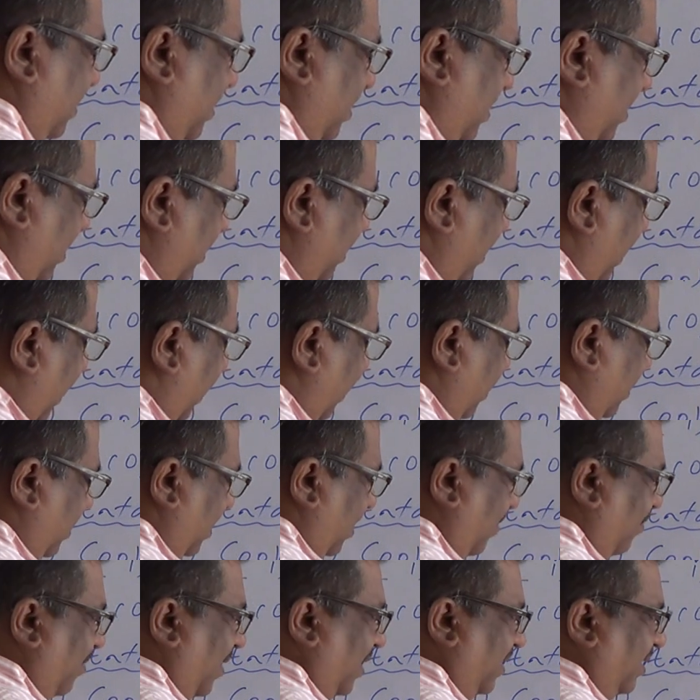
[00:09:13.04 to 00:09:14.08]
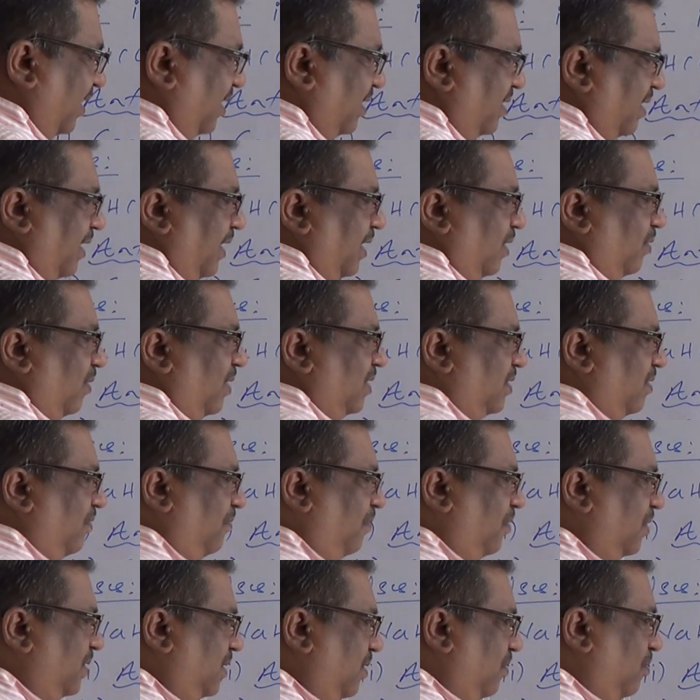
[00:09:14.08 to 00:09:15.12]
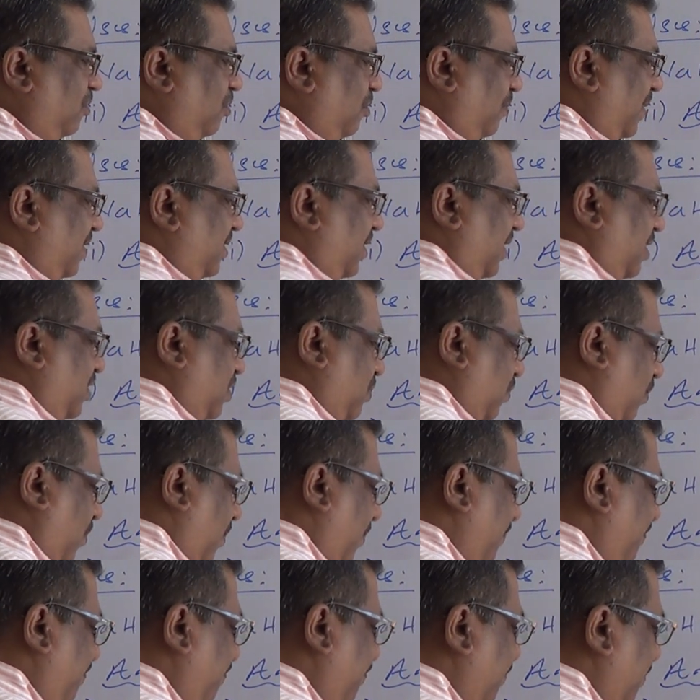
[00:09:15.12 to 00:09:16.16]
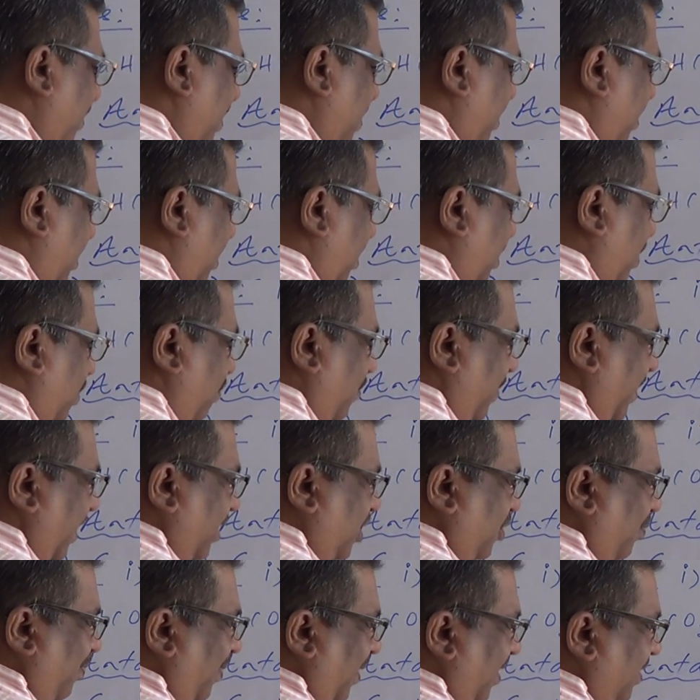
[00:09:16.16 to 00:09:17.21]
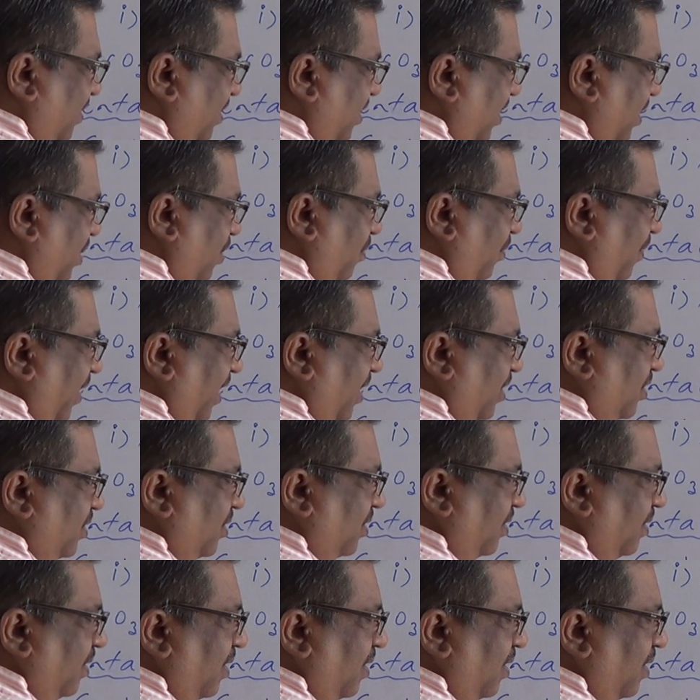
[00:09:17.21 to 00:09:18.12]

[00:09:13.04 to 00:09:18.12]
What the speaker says: it. Yeah, now I think Na2SO4 CO2 plus H2, 2H plus 2H,